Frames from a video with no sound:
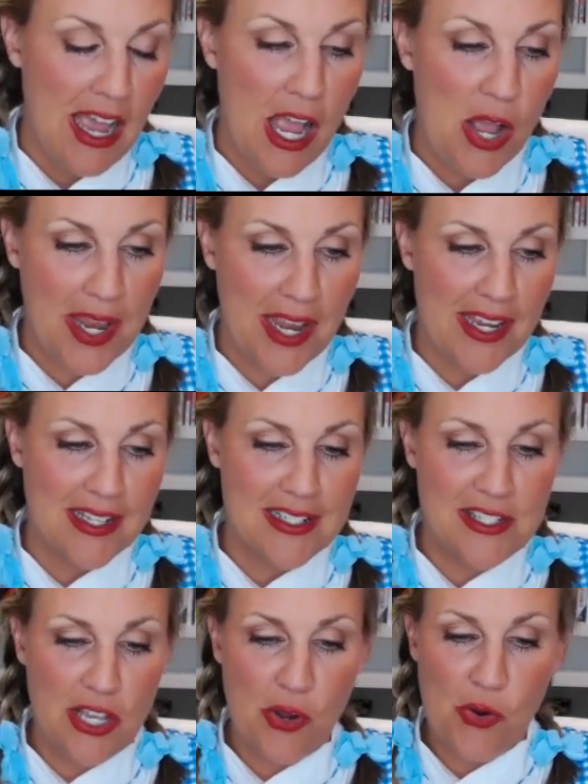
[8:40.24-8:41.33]
Okay.
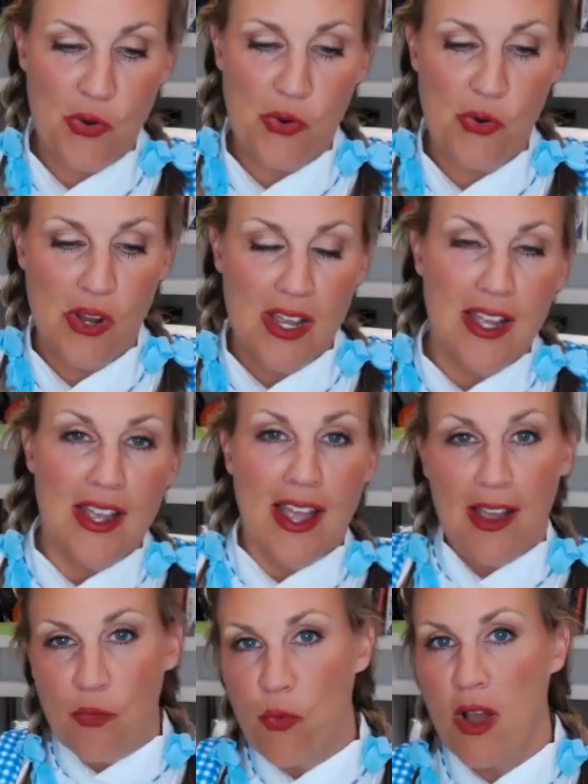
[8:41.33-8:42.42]
So
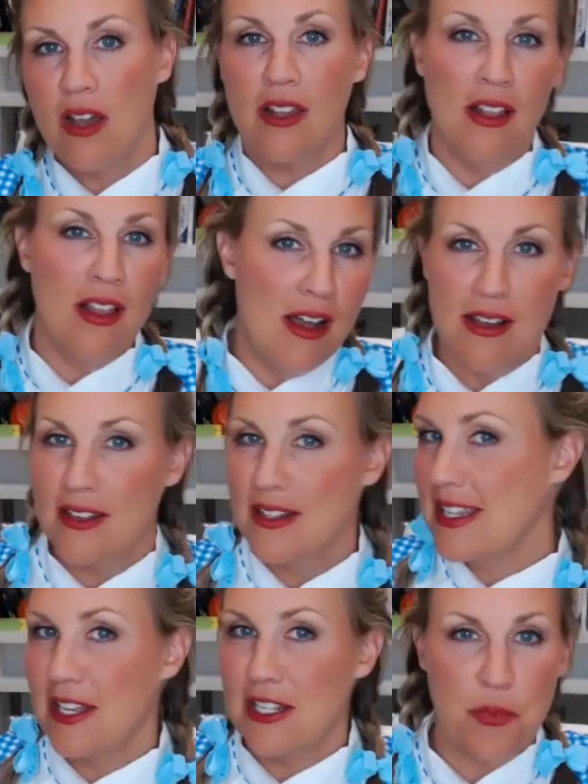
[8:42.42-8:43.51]
walk along the
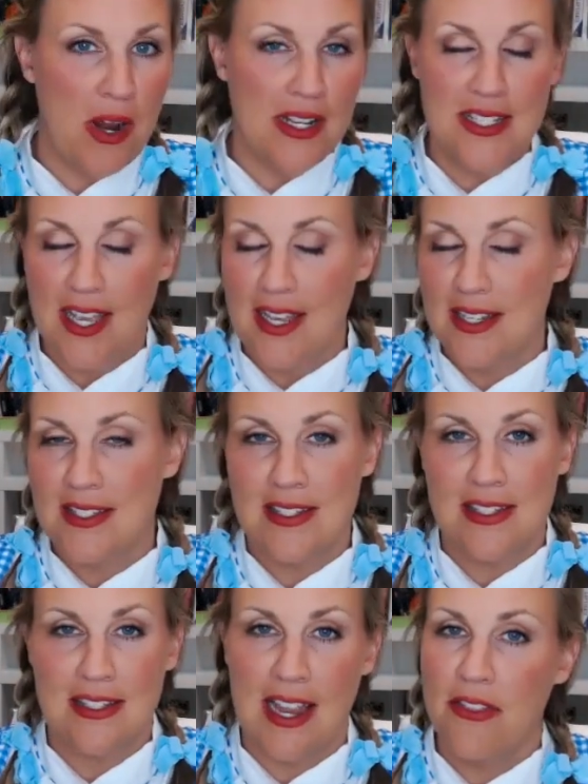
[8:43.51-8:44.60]
sales process
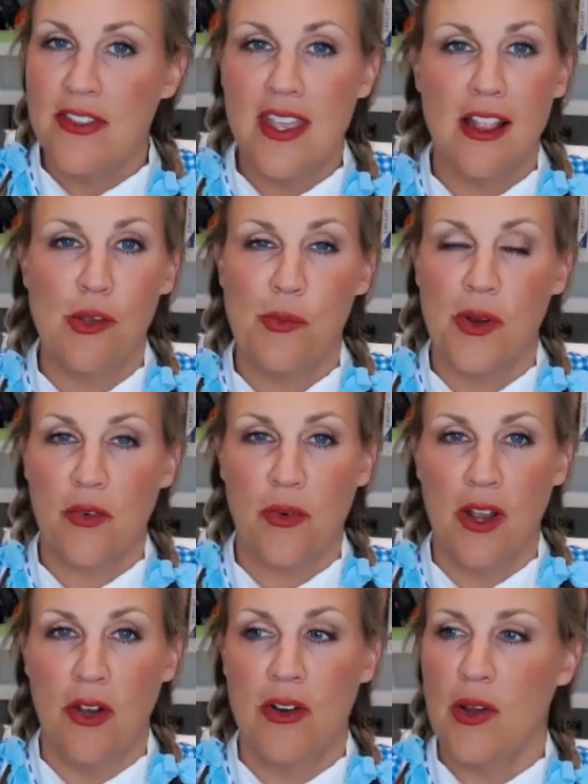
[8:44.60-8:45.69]
down the yellow brick
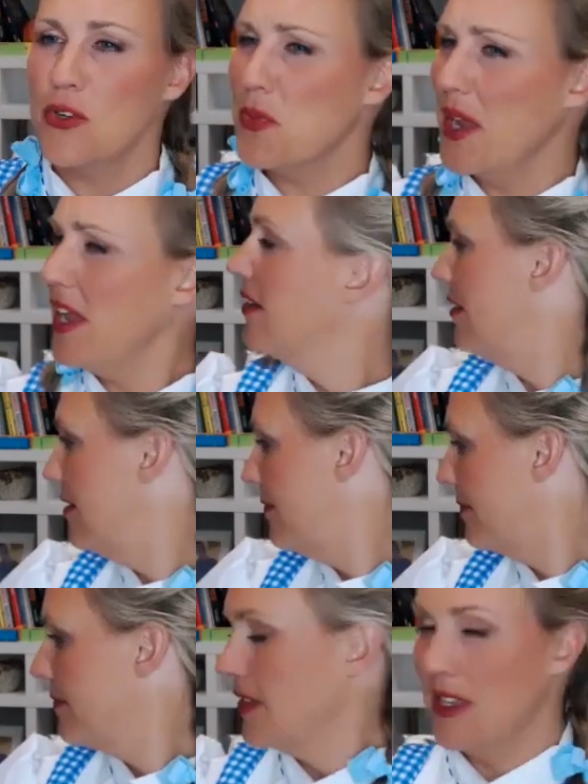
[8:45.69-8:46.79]
road. I wish we had.
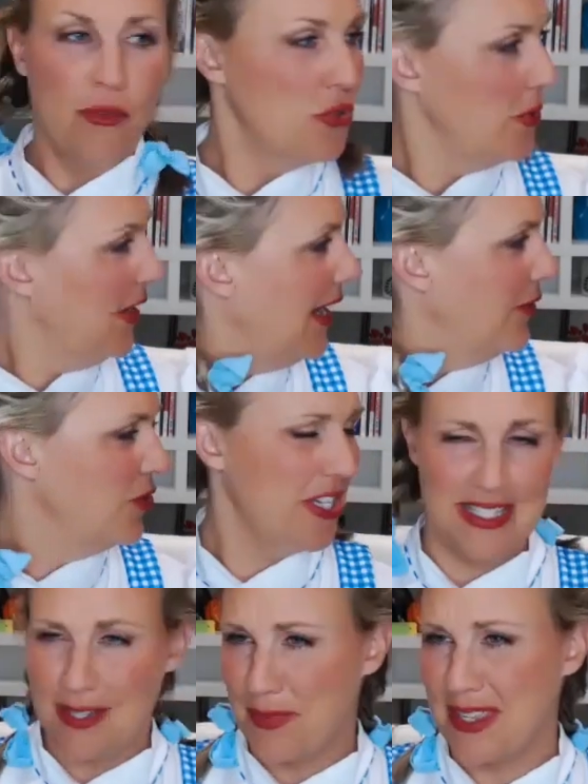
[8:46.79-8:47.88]
Wish we, I wish I
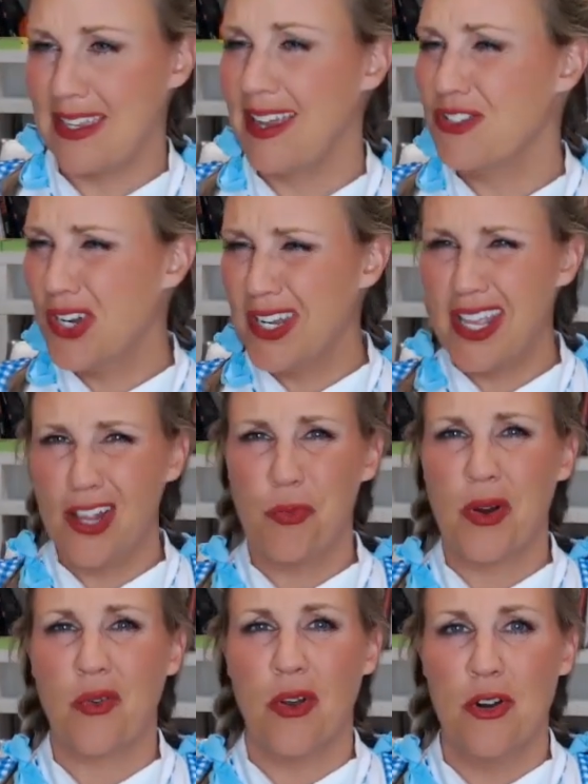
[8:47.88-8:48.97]
had something. I should have yellow
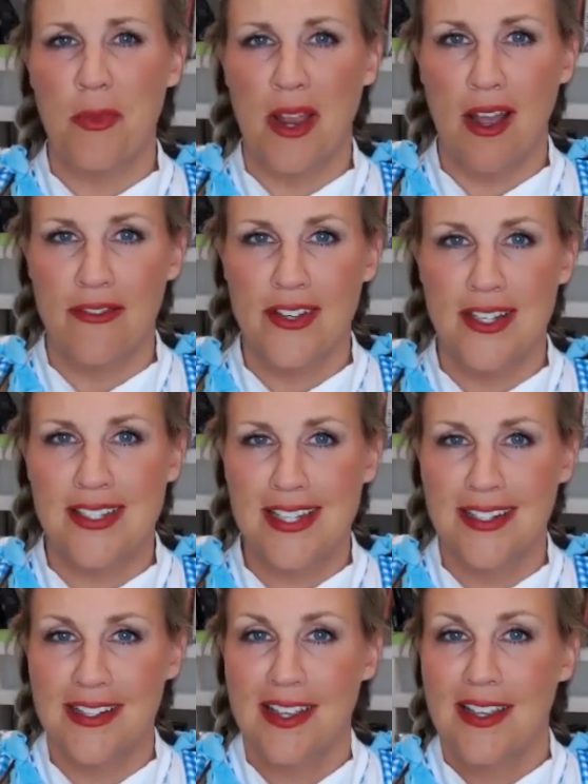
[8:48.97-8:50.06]
brick road in my office. I wish
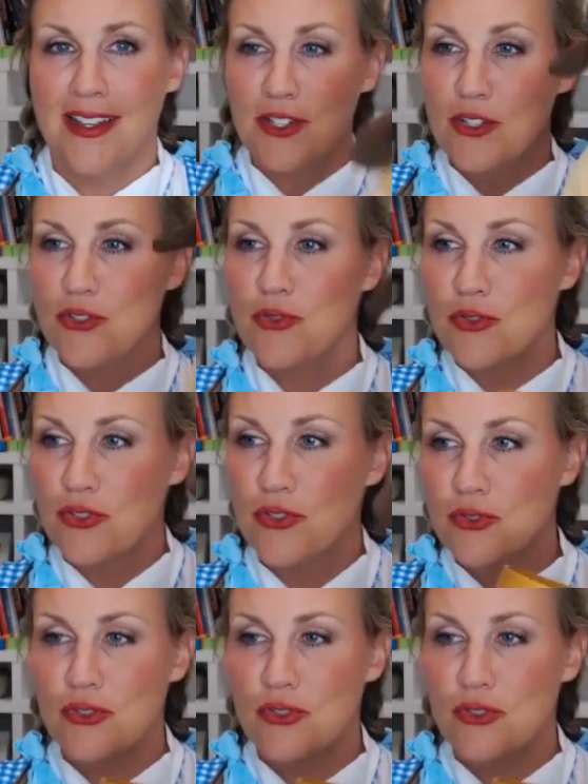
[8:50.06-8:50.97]
I had a flying monkey.